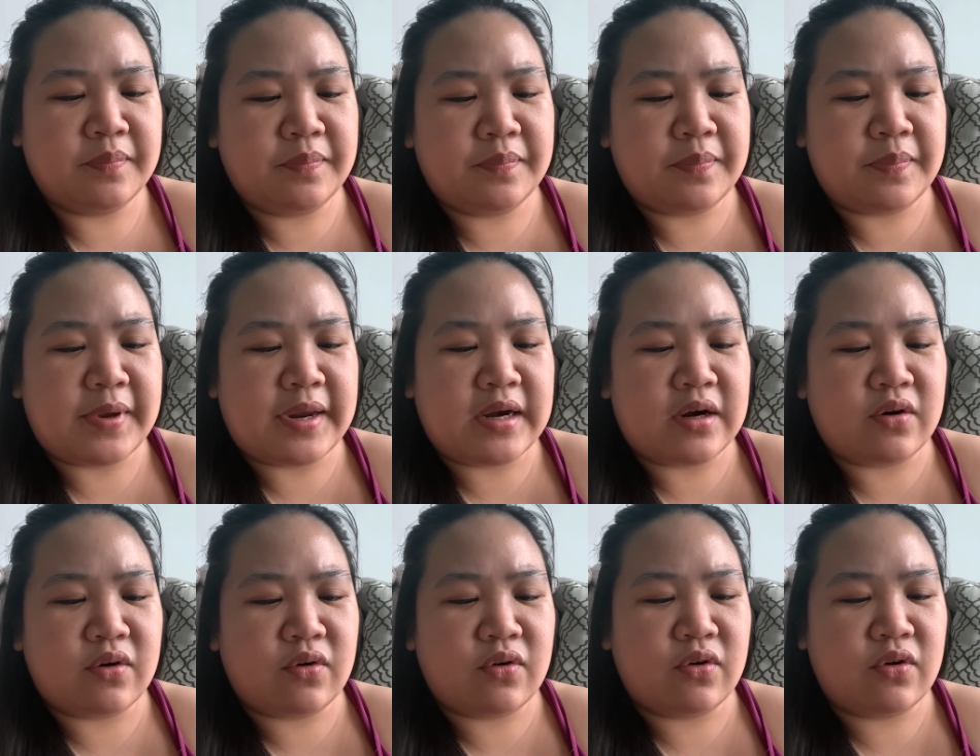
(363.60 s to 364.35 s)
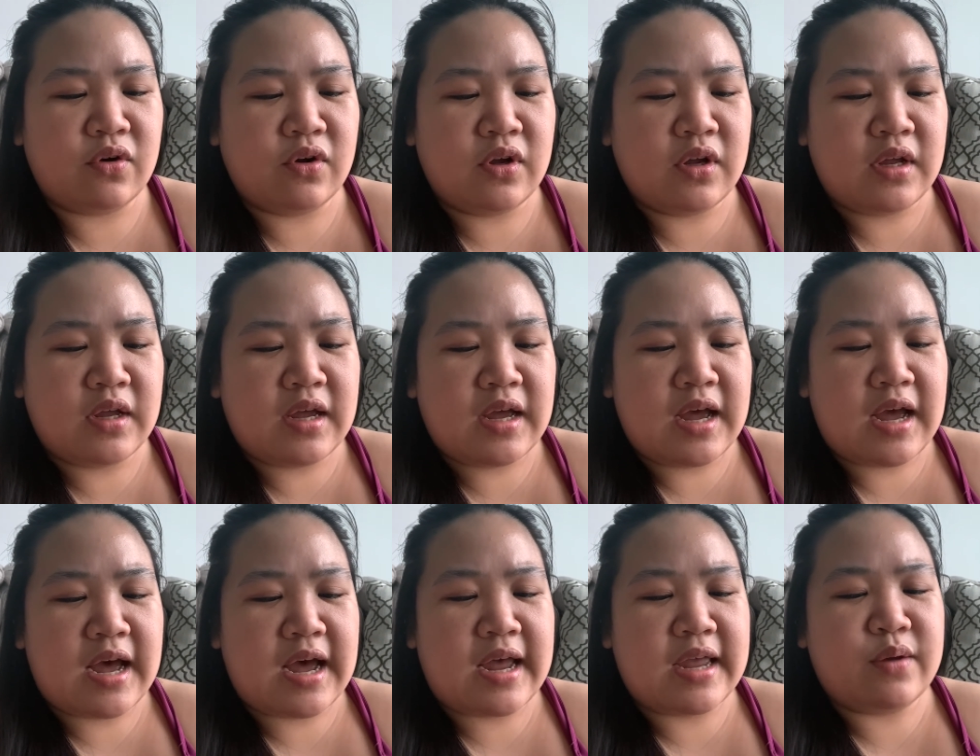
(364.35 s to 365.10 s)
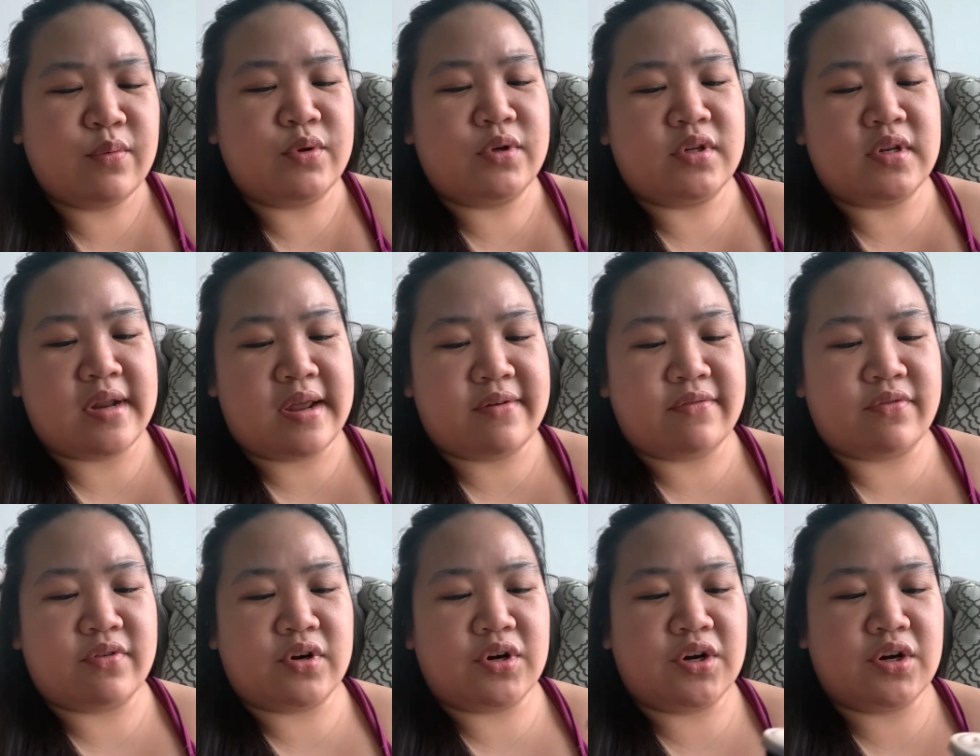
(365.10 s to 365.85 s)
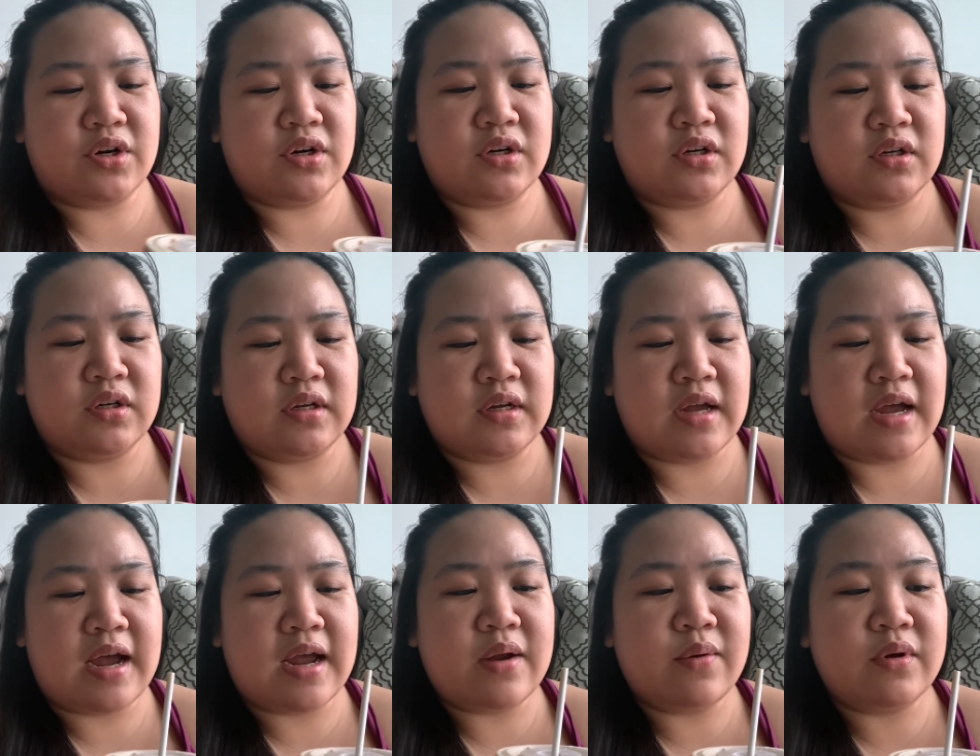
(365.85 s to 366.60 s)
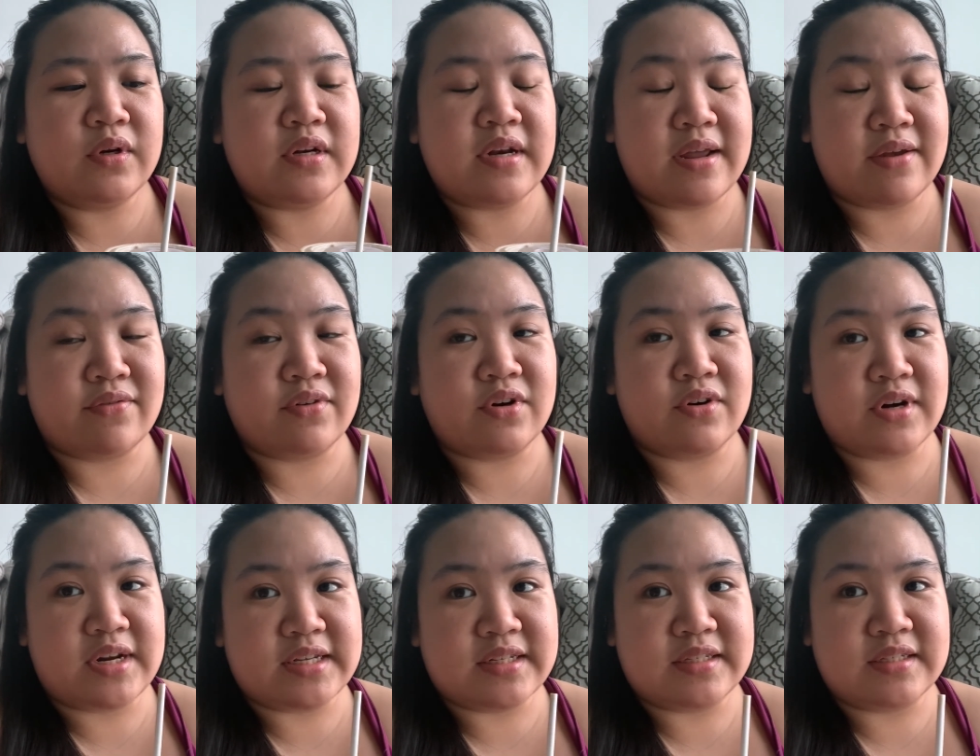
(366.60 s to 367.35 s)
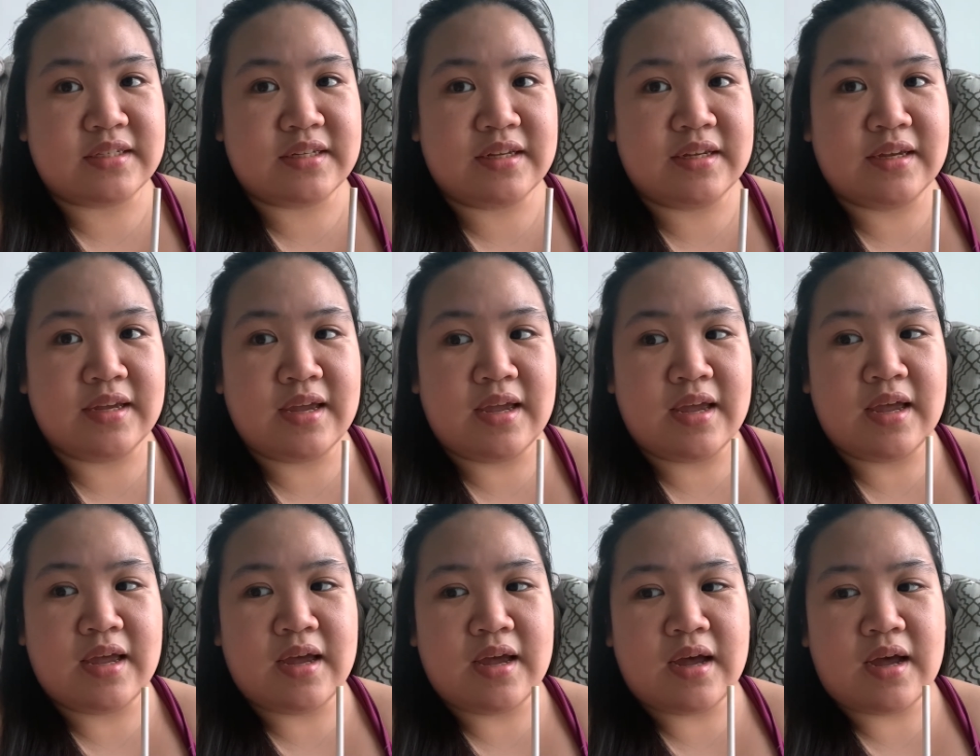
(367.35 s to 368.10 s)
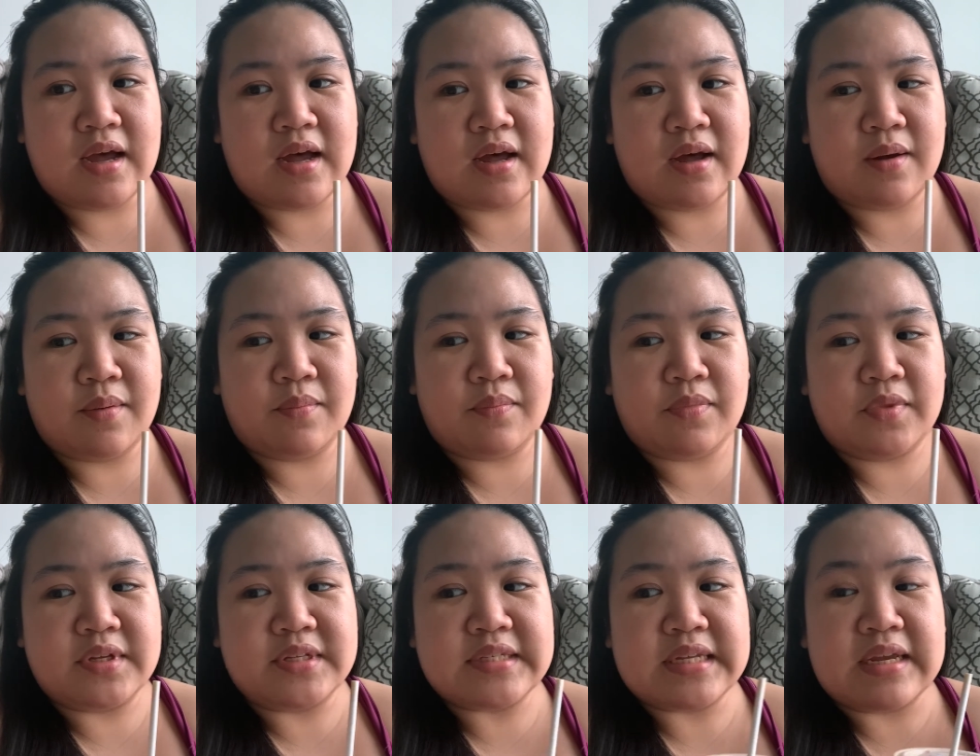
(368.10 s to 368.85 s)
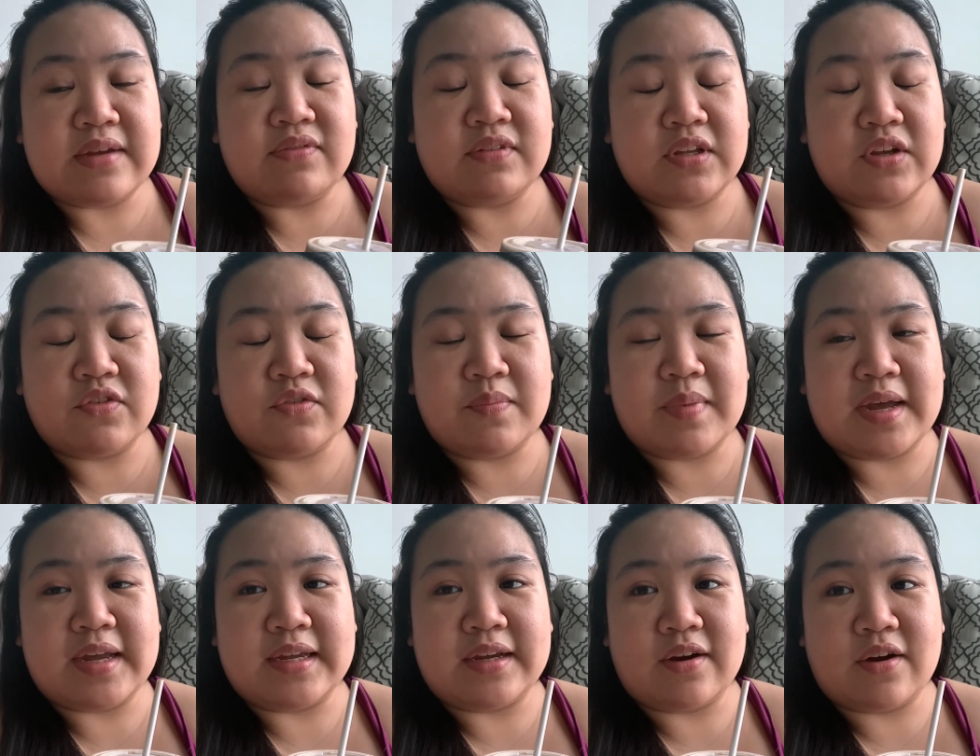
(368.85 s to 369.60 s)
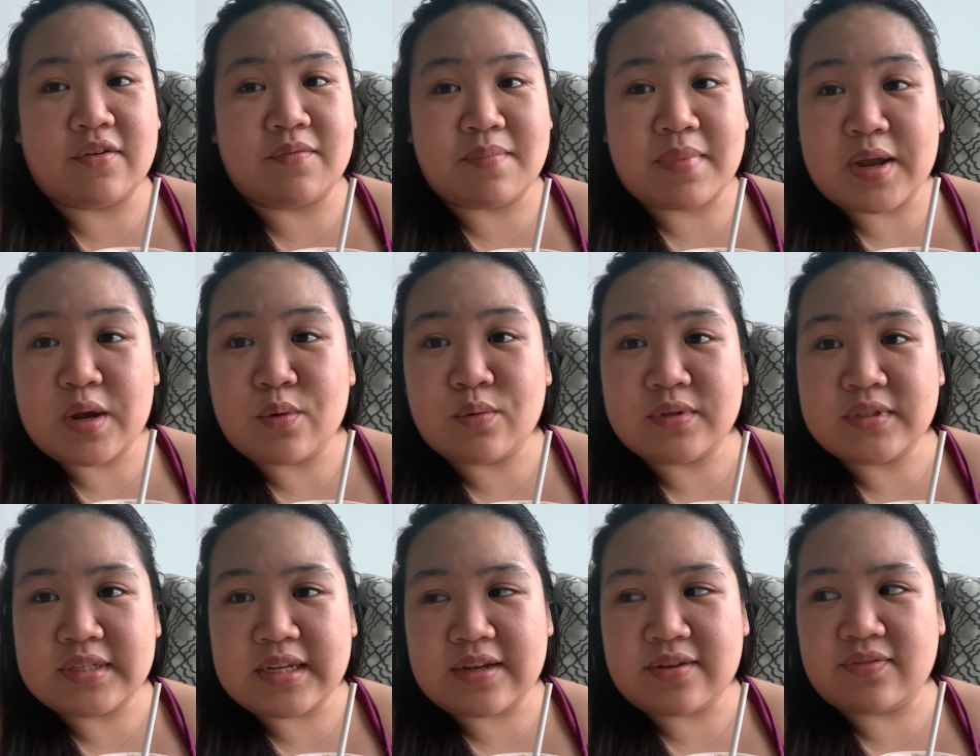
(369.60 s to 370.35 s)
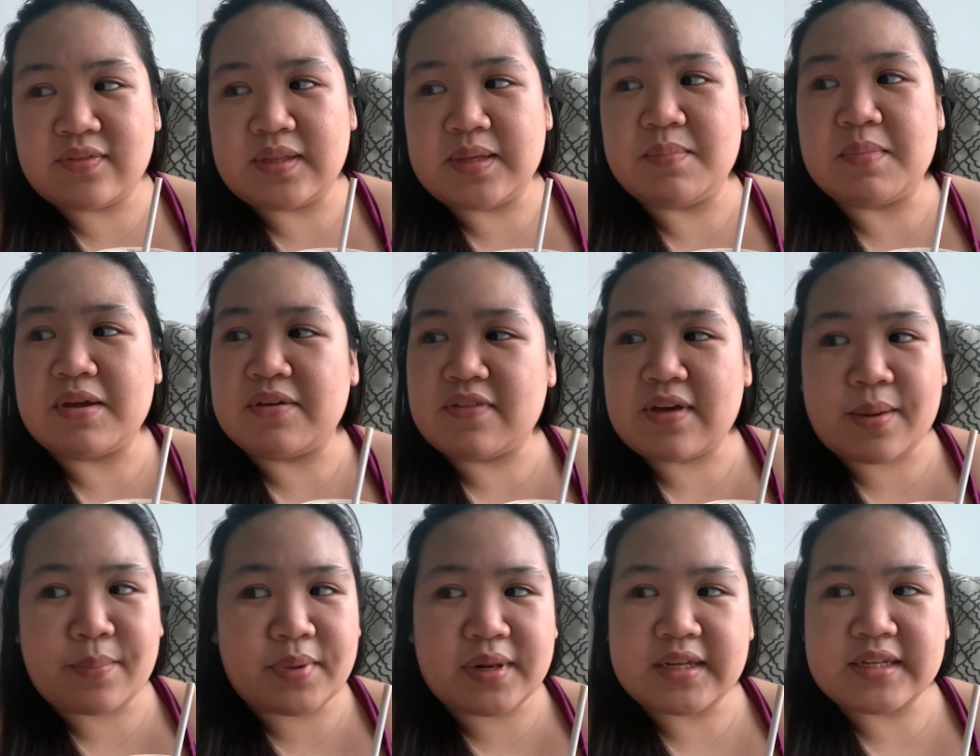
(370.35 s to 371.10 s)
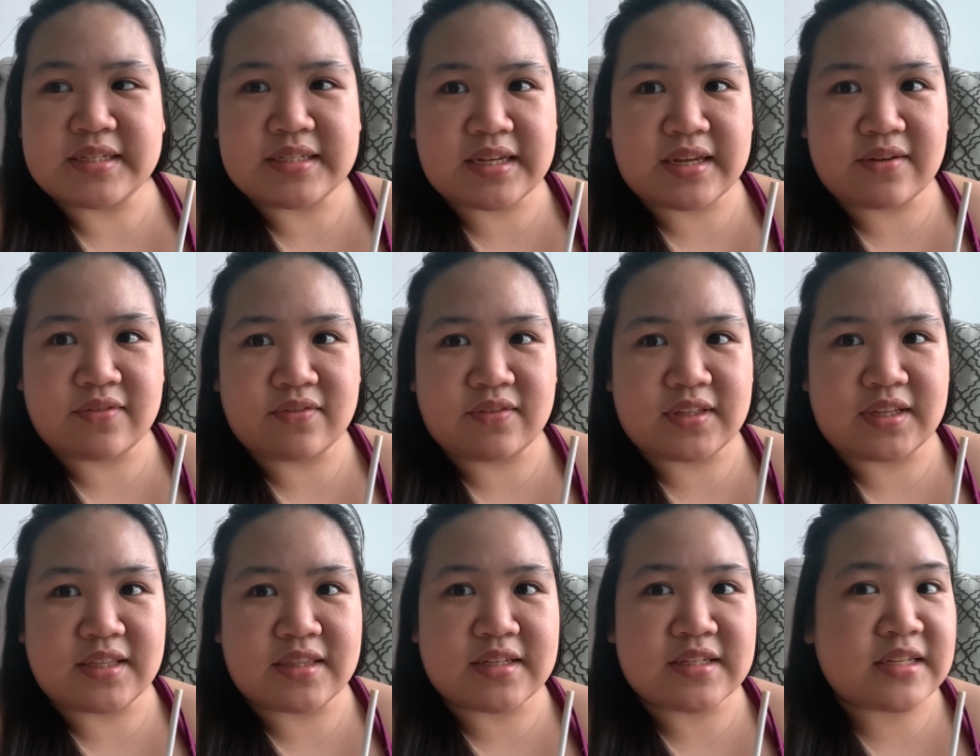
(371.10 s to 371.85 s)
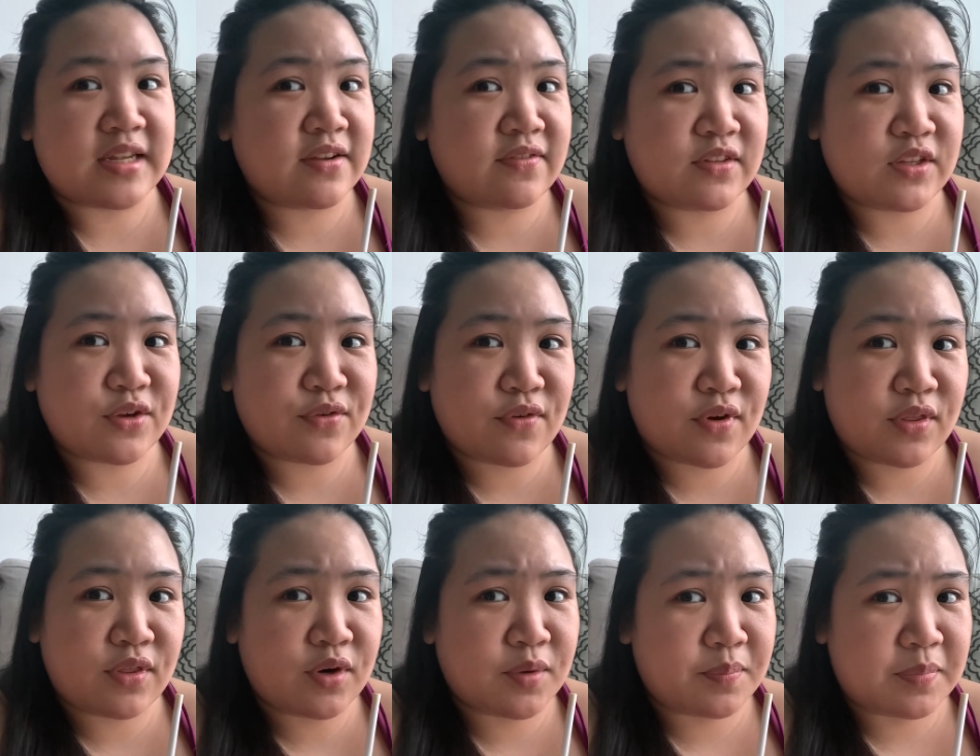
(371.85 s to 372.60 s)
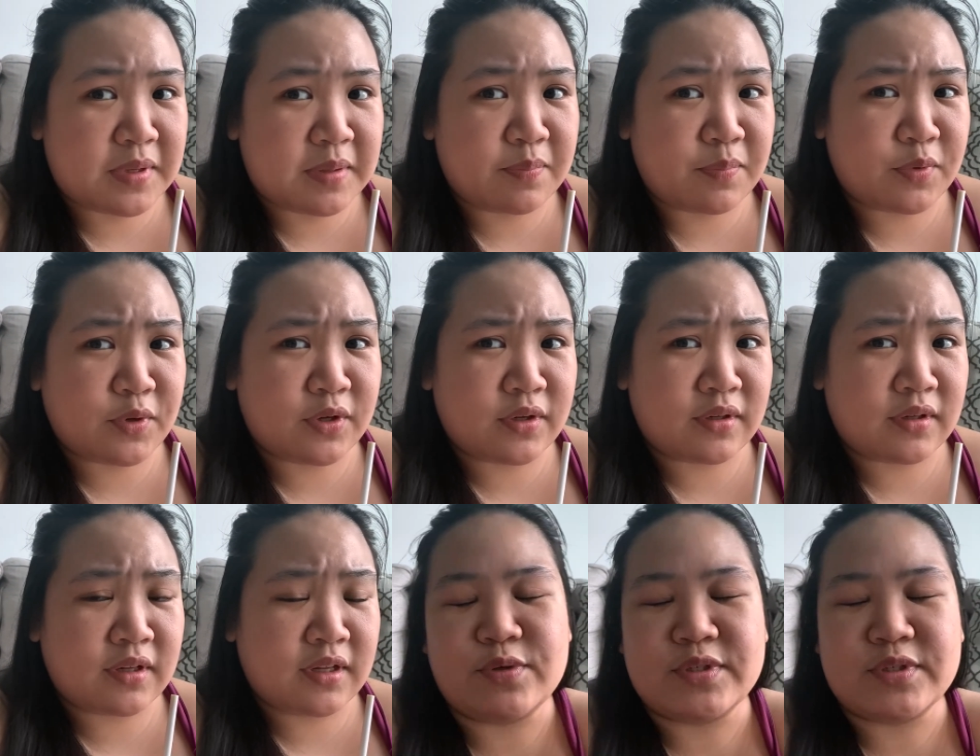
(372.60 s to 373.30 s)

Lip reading: pero I would never risk the safety of my own safety, my family's safety, the safety of other people.